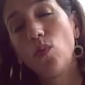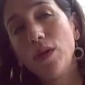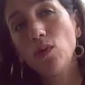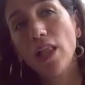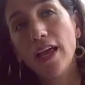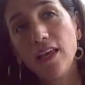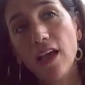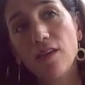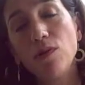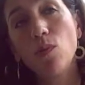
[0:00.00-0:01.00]
We would
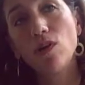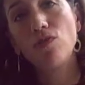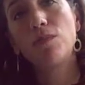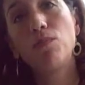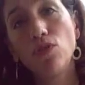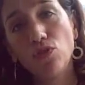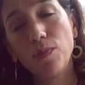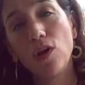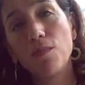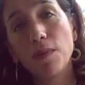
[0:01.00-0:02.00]
like every one of our books
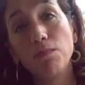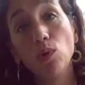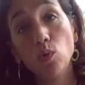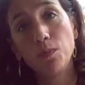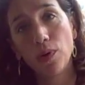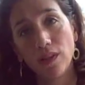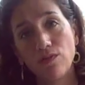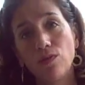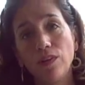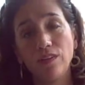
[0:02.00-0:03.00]
to become a
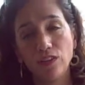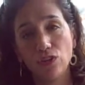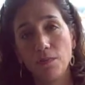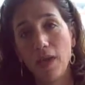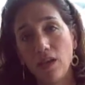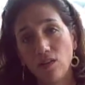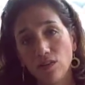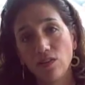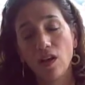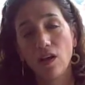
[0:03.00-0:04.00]
blueprint for decision
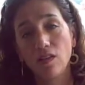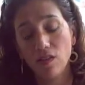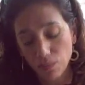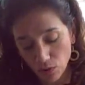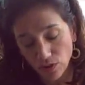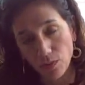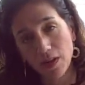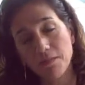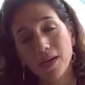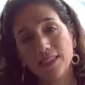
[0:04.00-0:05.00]
makers. These books are
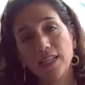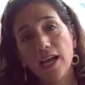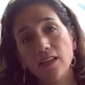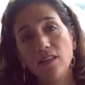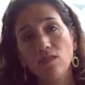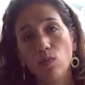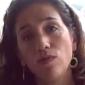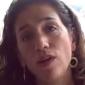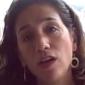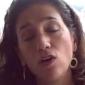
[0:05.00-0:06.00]
written by scientists
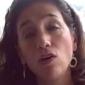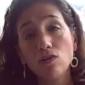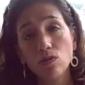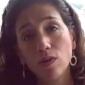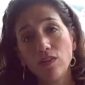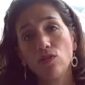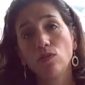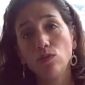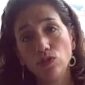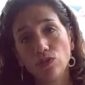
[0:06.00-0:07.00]
with very concrete
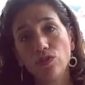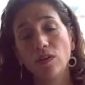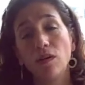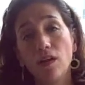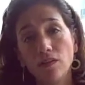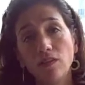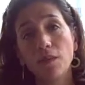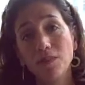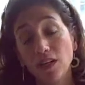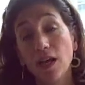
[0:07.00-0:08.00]
solutions and
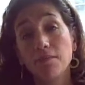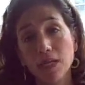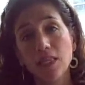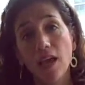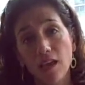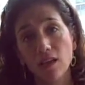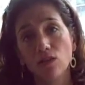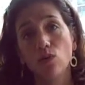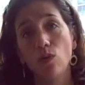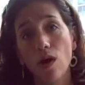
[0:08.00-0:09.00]
steps that can be
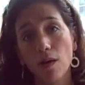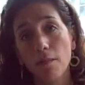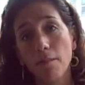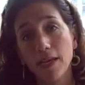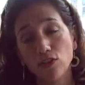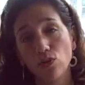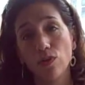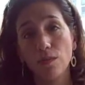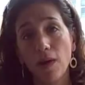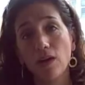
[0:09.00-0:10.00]
taken to make
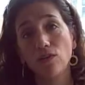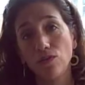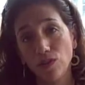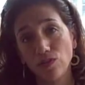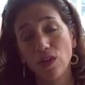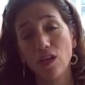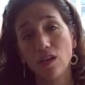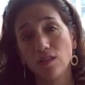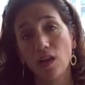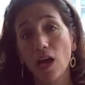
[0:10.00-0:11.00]
sure that
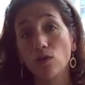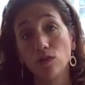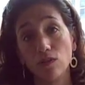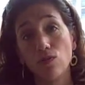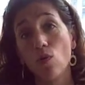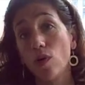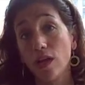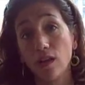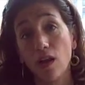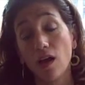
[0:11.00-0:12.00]
biodiversity is accounted for
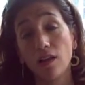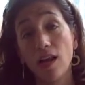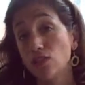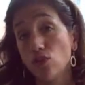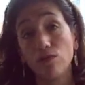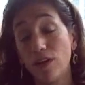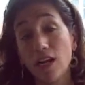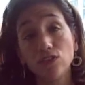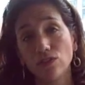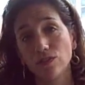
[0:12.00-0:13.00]
in national
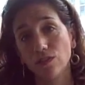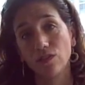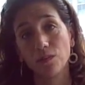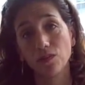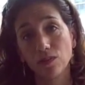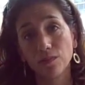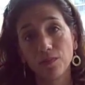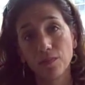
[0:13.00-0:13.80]
financial systems.